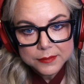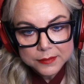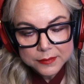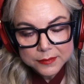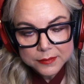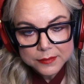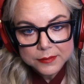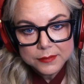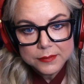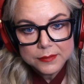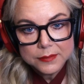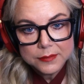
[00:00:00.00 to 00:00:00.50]

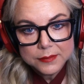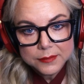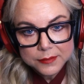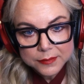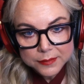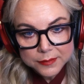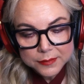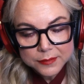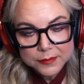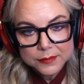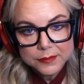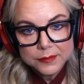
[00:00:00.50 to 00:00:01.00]

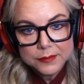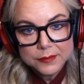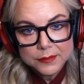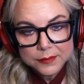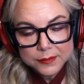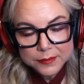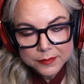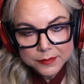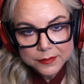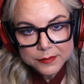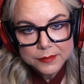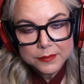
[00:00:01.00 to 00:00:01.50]

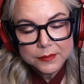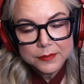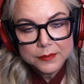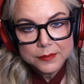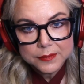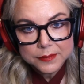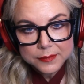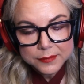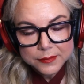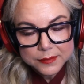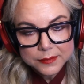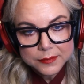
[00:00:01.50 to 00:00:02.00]

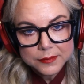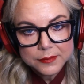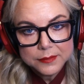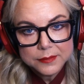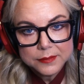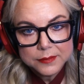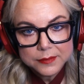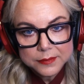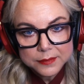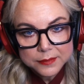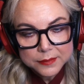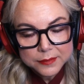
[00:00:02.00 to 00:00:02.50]

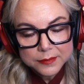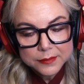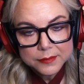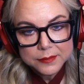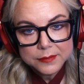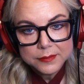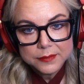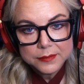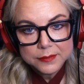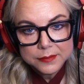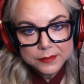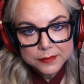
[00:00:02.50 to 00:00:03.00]

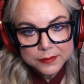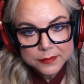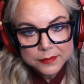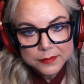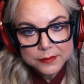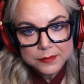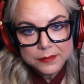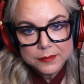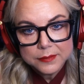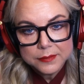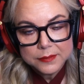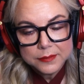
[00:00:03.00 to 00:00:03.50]

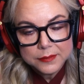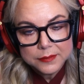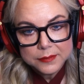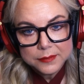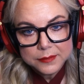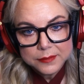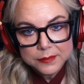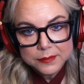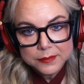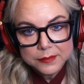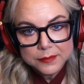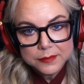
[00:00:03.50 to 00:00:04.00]

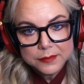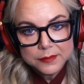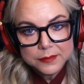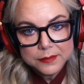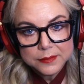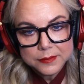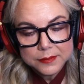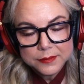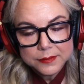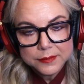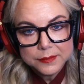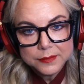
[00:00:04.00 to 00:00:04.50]

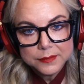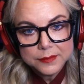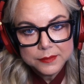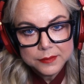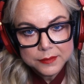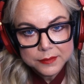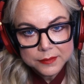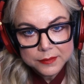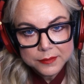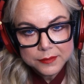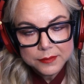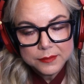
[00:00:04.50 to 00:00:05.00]

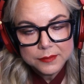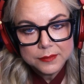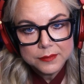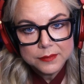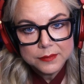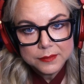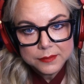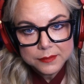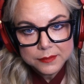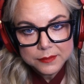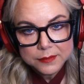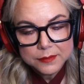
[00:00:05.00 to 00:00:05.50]

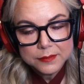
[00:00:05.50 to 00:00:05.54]
This person isn't speaking.